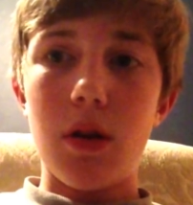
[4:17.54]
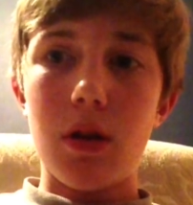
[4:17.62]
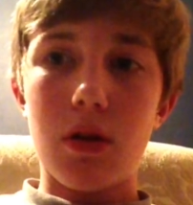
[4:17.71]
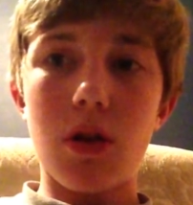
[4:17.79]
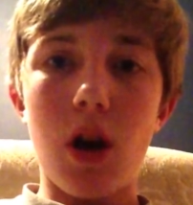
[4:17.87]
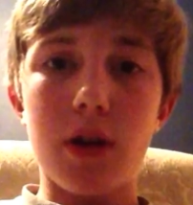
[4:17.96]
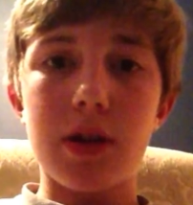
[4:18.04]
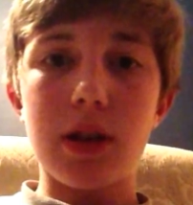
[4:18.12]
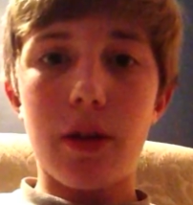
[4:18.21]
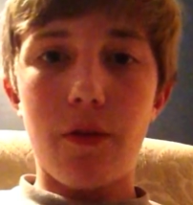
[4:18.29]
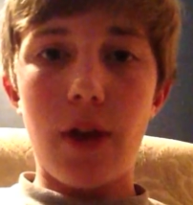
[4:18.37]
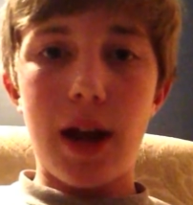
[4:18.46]
crossing the
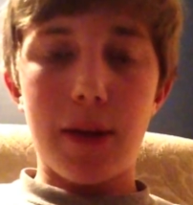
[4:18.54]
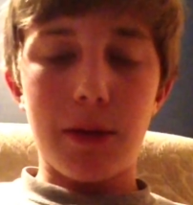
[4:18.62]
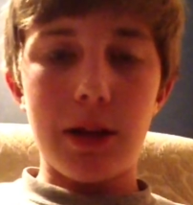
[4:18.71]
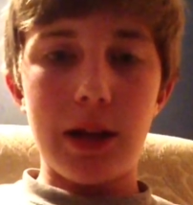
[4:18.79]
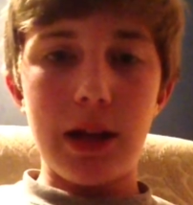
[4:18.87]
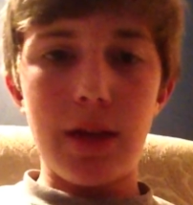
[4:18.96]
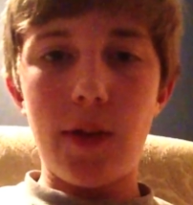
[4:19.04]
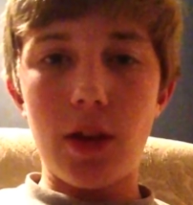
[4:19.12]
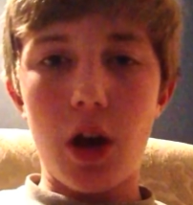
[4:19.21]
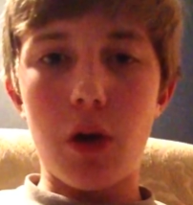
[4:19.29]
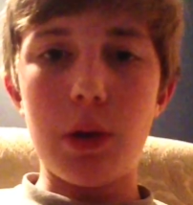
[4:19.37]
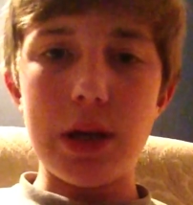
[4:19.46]
family, even
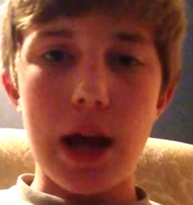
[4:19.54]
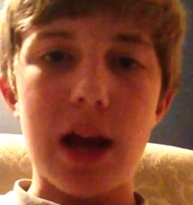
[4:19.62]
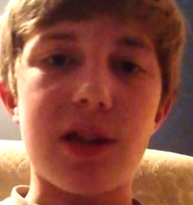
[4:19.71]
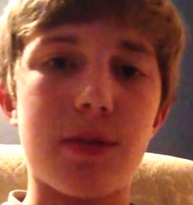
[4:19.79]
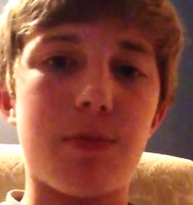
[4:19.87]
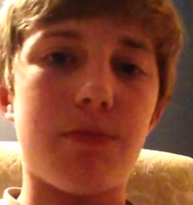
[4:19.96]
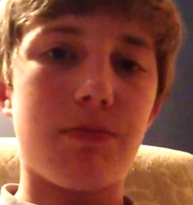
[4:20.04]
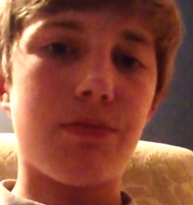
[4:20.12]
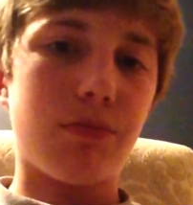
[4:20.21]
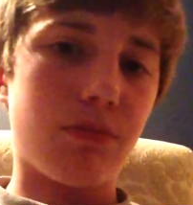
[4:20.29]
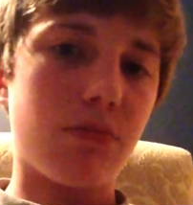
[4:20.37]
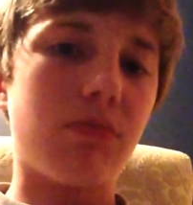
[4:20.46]
though he has
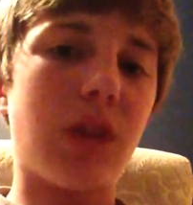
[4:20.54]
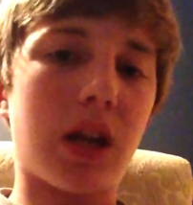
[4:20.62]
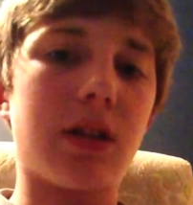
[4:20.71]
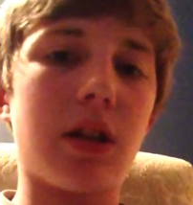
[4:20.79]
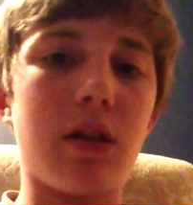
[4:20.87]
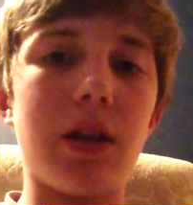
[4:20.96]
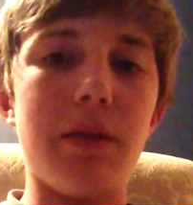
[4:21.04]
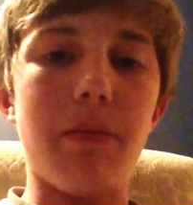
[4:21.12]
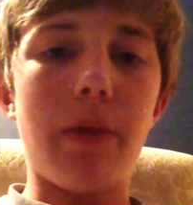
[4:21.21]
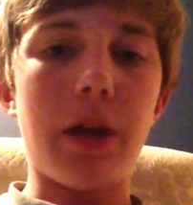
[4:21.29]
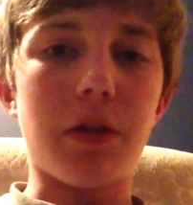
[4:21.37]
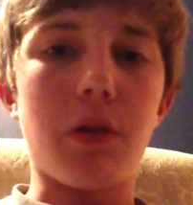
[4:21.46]
technically
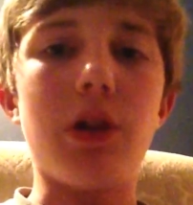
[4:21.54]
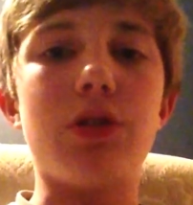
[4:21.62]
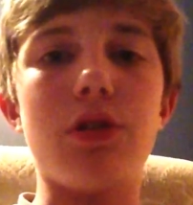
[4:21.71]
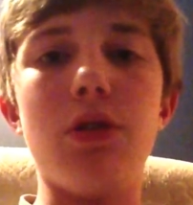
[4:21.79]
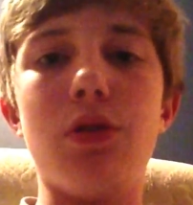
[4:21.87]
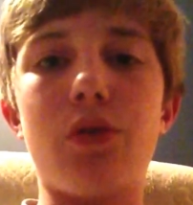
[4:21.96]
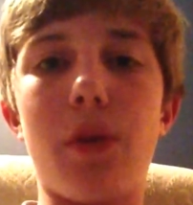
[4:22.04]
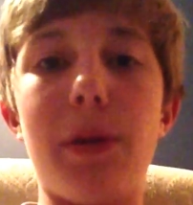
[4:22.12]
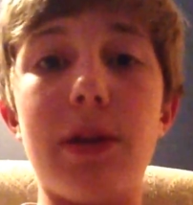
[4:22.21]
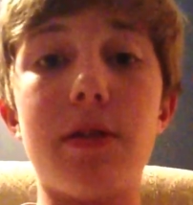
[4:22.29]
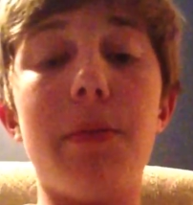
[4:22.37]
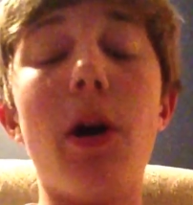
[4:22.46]
mental issues from
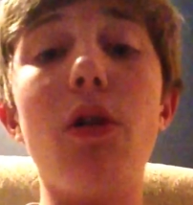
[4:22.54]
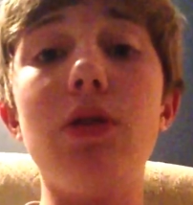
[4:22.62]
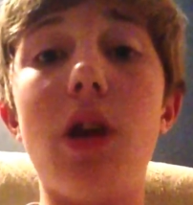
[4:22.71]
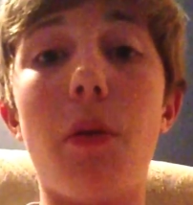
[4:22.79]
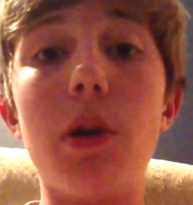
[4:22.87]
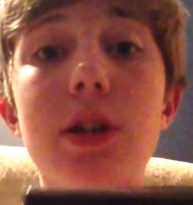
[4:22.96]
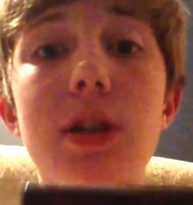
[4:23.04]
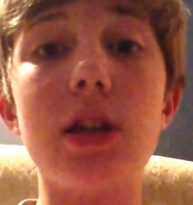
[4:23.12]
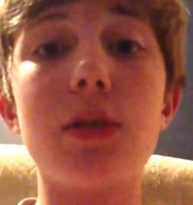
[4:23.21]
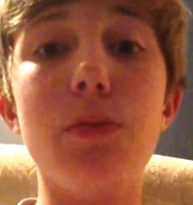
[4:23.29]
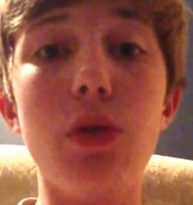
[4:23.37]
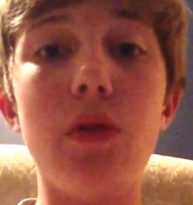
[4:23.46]
his pneumonia, which this
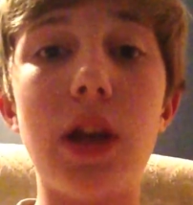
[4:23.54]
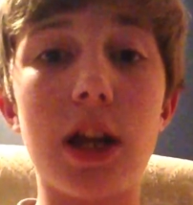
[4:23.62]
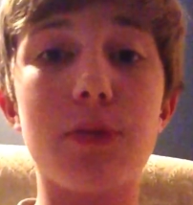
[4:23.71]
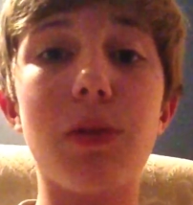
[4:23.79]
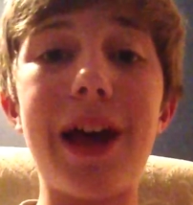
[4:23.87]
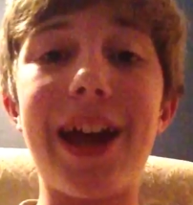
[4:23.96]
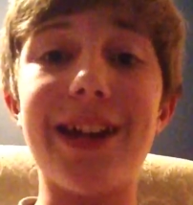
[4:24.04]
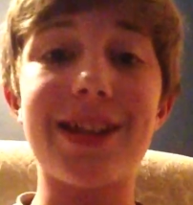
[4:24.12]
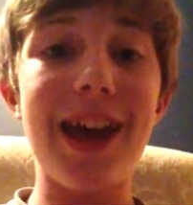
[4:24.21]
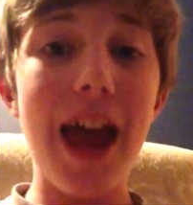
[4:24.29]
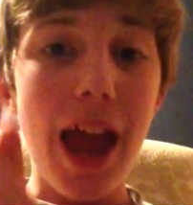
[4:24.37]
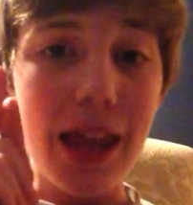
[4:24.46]
movie explains.
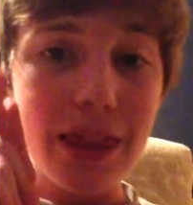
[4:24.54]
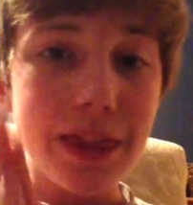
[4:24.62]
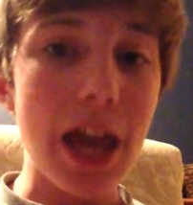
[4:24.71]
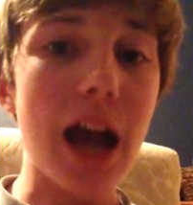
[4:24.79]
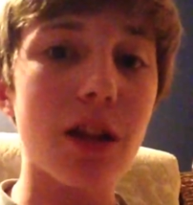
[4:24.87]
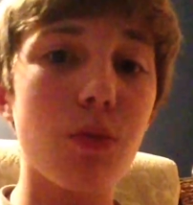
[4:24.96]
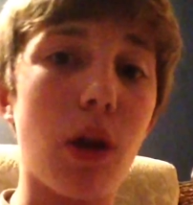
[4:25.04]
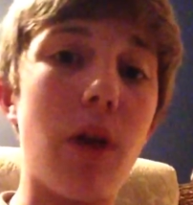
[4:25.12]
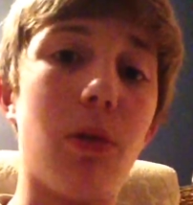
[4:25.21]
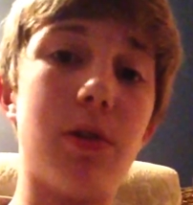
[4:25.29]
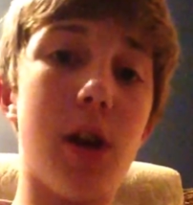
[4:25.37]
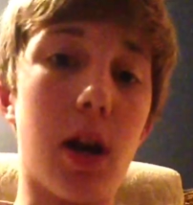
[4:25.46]
And that's what I
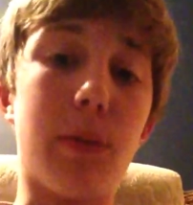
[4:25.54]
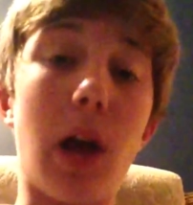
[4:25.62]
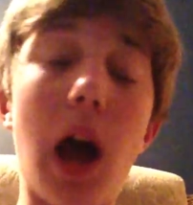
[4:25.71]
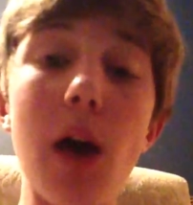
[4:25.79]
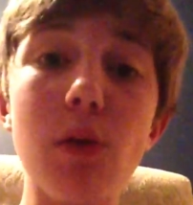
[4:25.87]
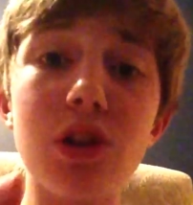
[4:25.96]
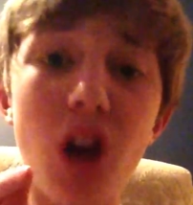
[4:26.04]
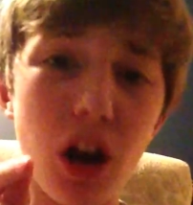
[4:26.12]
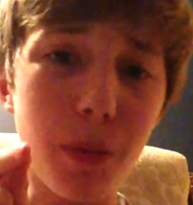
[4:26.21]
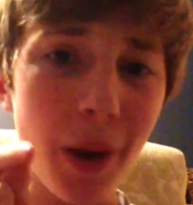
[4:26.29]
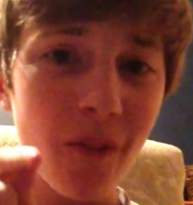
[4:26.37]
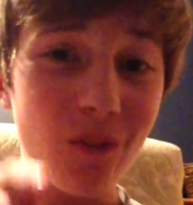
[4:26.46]
want to talk about. I want to talk
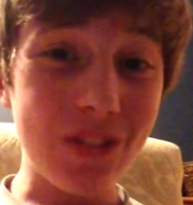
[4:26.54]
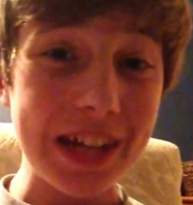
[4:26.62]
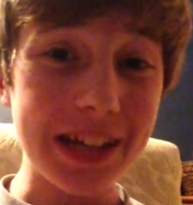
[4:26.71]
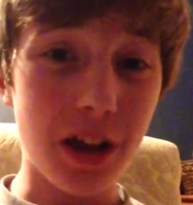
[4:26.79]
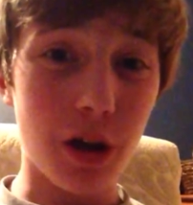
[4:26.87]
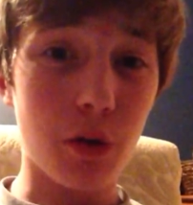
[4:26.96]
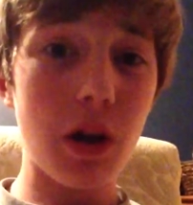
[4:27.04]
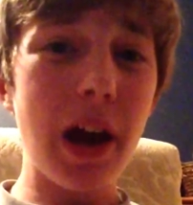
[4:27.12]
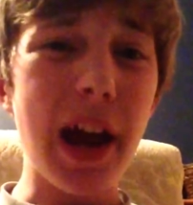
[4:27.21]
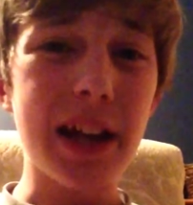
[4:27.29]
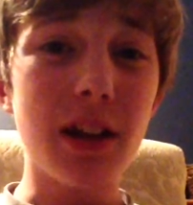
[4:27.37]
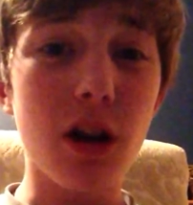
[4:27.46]
about Vito.
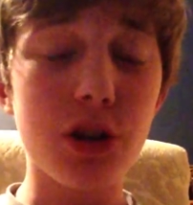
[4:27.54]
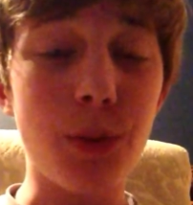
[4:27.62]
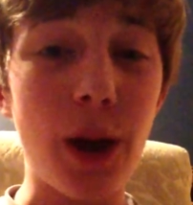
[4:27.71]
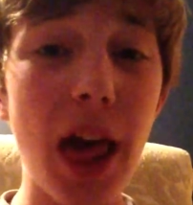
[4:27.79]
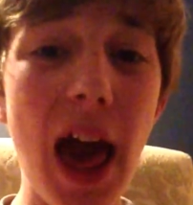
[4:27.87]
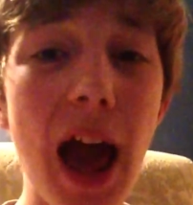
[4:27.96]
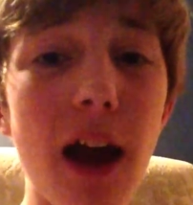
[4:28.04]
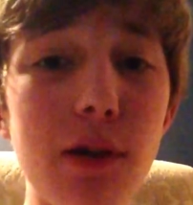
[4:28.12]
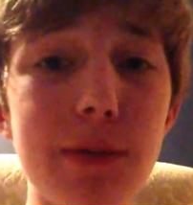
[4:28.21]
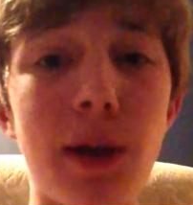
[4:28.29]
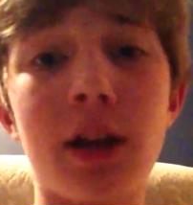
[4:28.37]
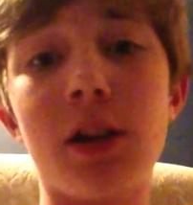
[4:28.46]
It talks about how he
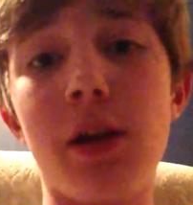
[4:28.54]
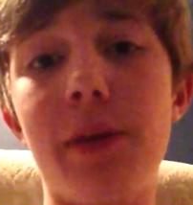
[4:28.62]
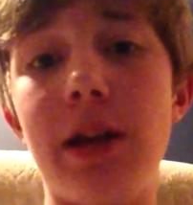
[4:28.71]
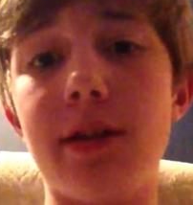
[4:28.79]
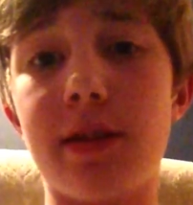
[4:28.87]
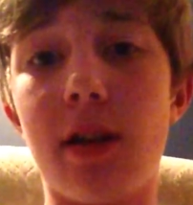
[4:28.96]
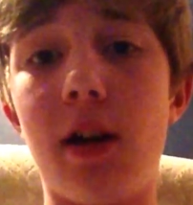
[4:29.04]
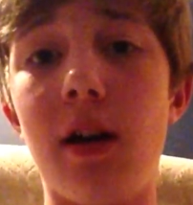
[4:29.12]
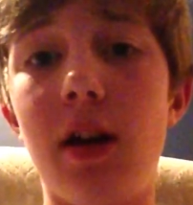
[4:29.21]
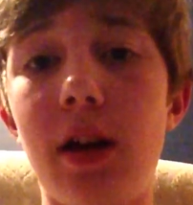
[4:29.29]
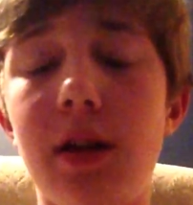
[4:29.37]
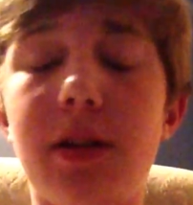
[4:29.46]
met Clemenza,
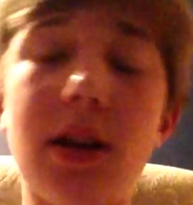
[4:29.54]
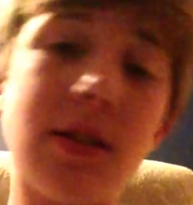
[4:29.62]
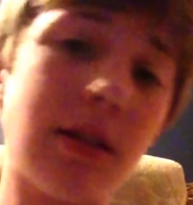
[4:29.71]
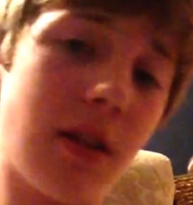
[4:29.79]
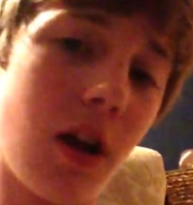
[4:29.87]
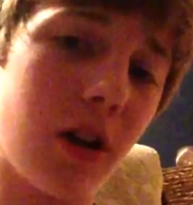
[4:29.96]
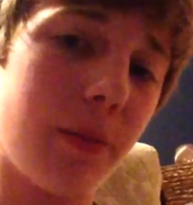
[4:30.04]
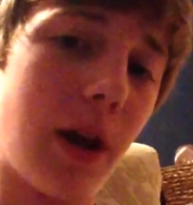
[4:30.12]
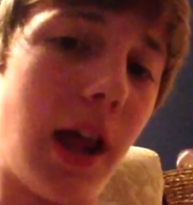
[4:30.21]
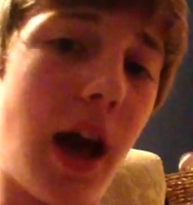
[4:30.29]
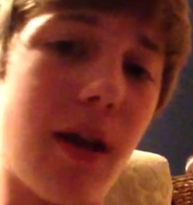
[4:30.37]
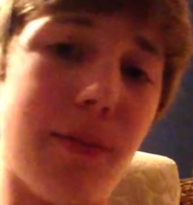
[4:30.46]
doesn't talk about
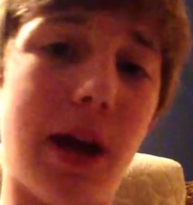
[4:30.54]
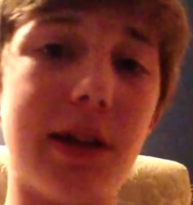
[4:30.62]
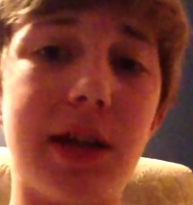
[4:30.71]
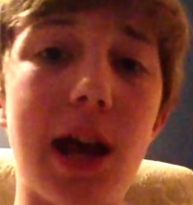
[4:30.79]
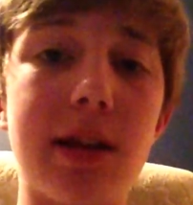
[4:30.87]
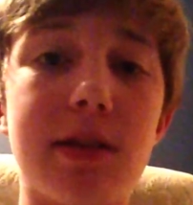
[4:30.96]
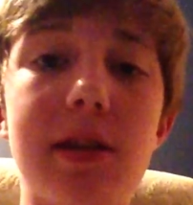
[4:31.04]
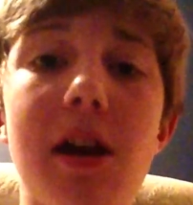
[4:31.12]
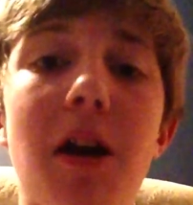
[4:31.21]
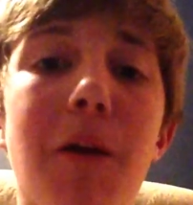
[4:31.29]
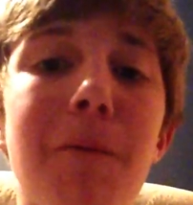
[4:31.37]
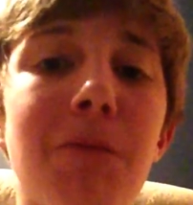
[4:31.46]
how he met Tessio.